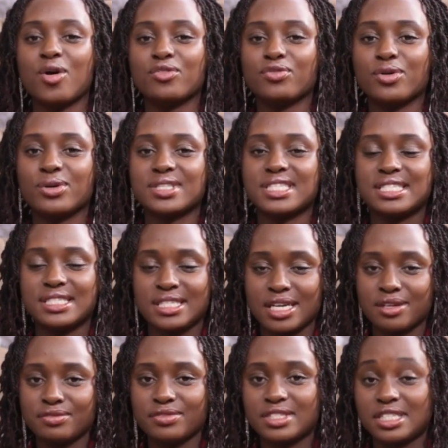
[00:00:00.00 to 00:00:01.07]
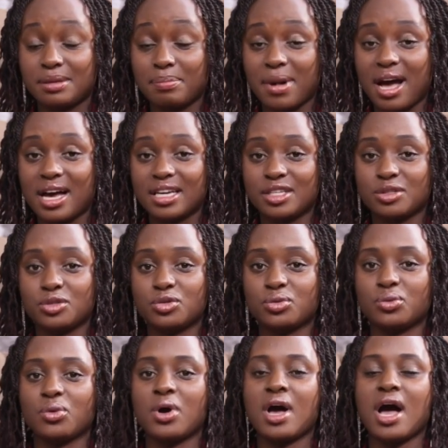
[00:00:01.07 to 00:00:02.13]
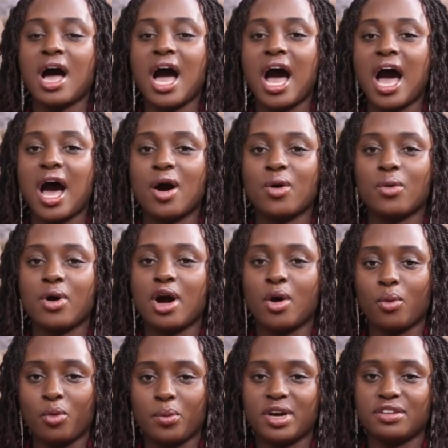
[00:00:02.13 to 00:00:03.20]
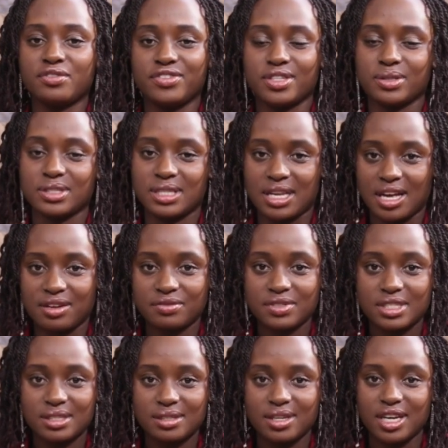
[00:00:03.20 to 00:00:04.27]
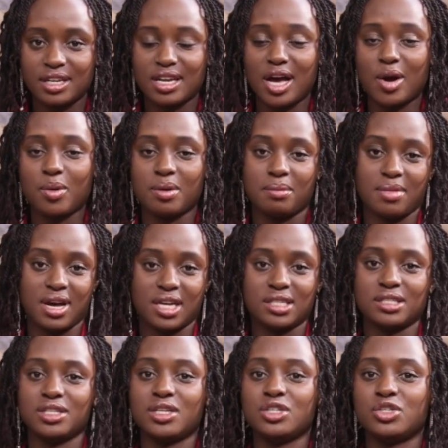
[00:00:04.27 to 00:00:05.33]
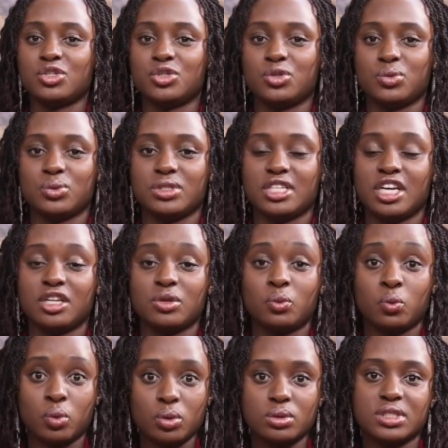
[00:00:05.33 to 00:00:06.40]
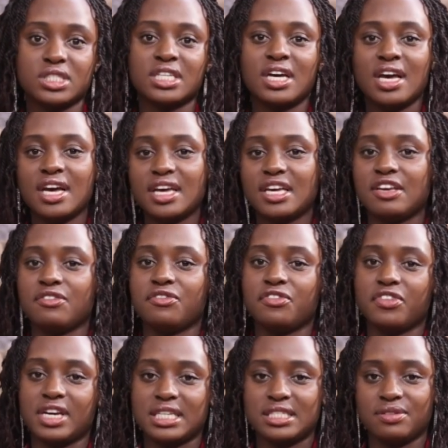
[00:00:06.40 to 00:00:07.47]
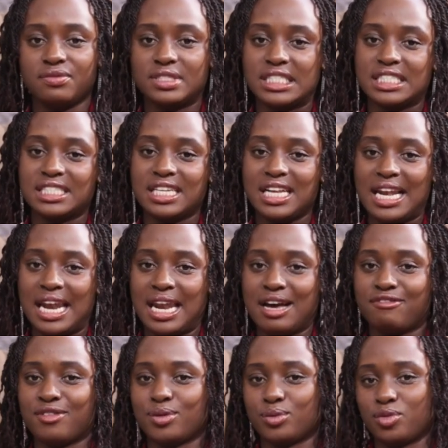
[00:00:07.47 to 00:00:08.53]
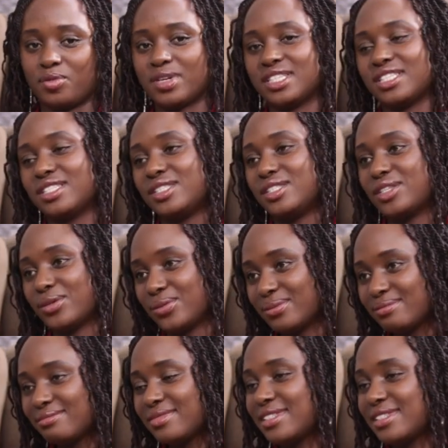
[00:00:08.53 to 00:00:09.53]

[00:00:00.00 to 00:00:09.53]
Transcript: of course, delve deeper into how a woman feels loved and how a man should and would effectively love a woman. So